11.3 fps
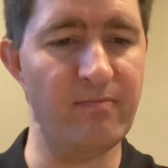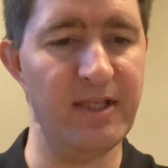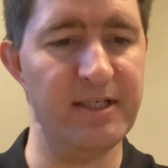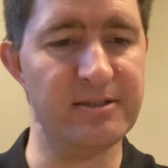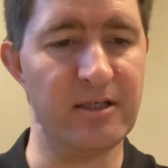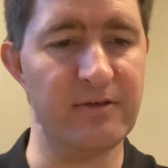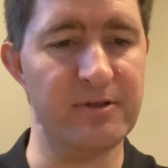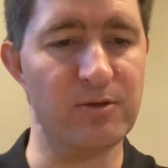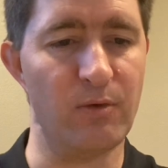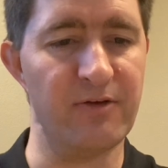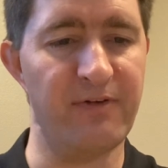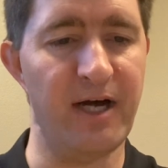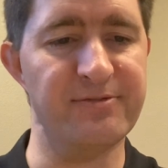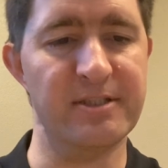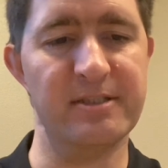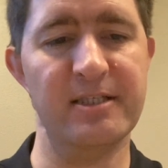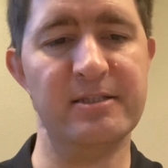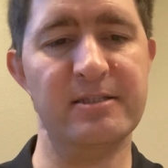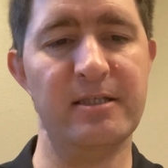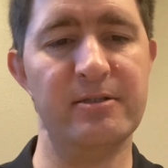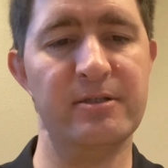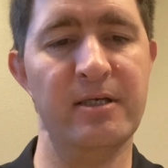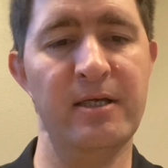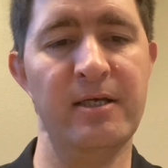And starting in verse 25 says this, it says,